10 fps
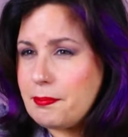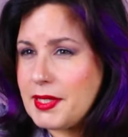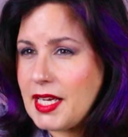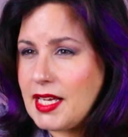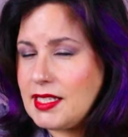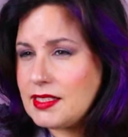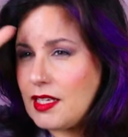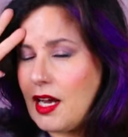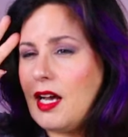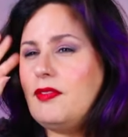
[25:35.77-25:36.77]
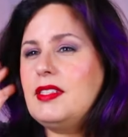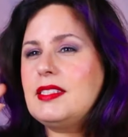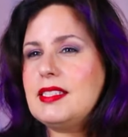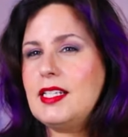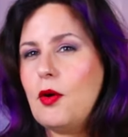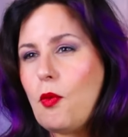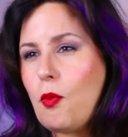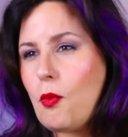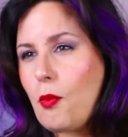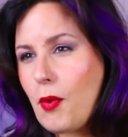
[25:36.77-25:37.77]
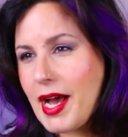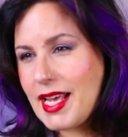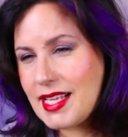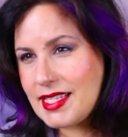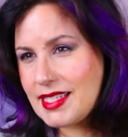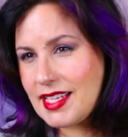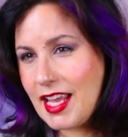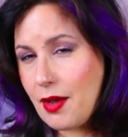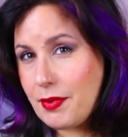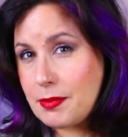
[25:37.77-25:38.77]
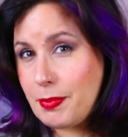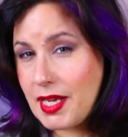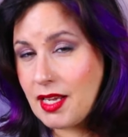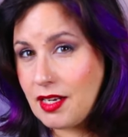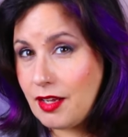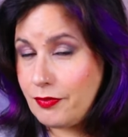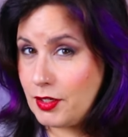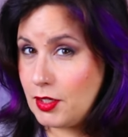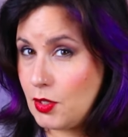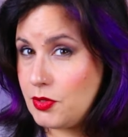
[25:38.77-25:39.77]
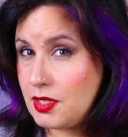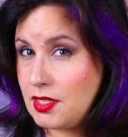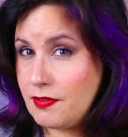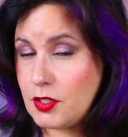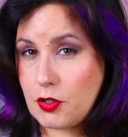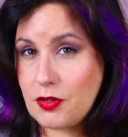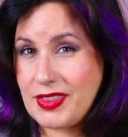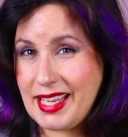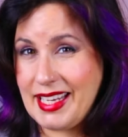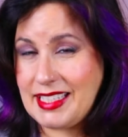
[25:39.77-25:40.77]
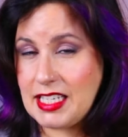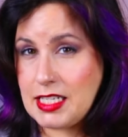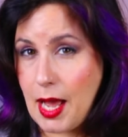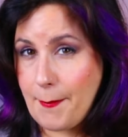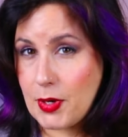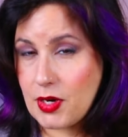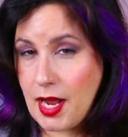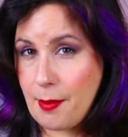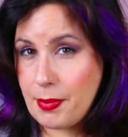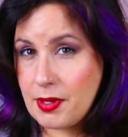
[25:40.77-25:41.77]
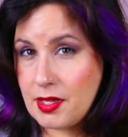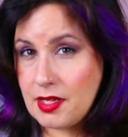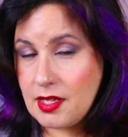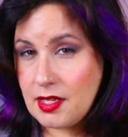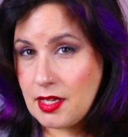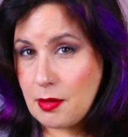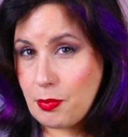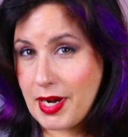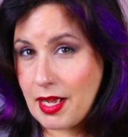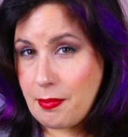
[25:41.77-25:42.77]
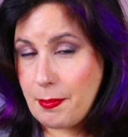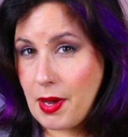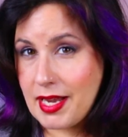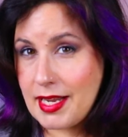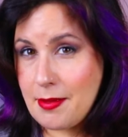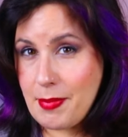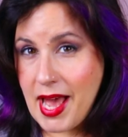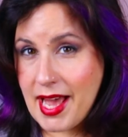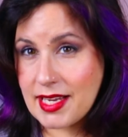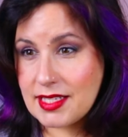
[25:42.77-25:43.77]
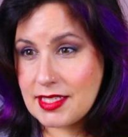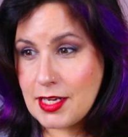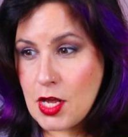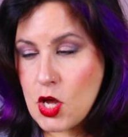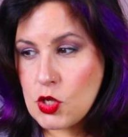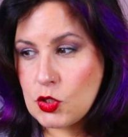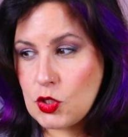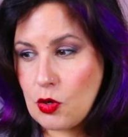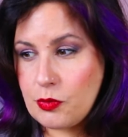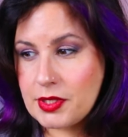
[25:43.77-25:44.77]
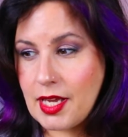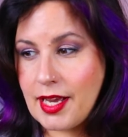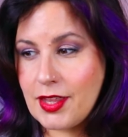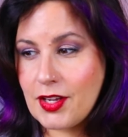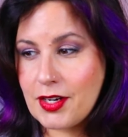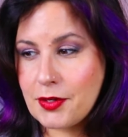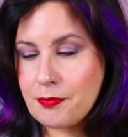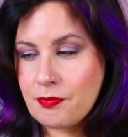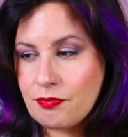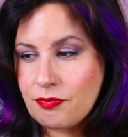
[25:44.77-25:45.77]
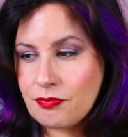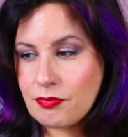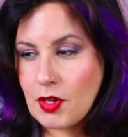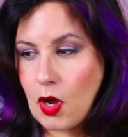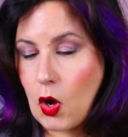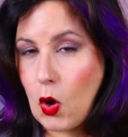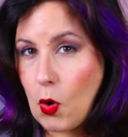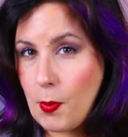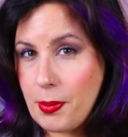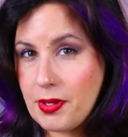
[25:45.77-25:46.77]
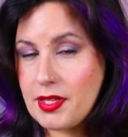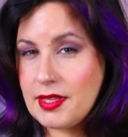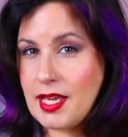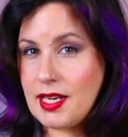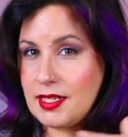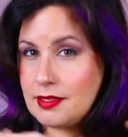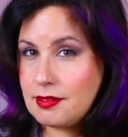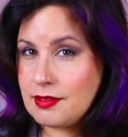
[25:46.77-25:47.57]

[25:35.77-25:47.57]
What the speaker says: because obviously it was big enough and close enough to Earth that it did not burn up and break up upon impact. So it was either hope that it,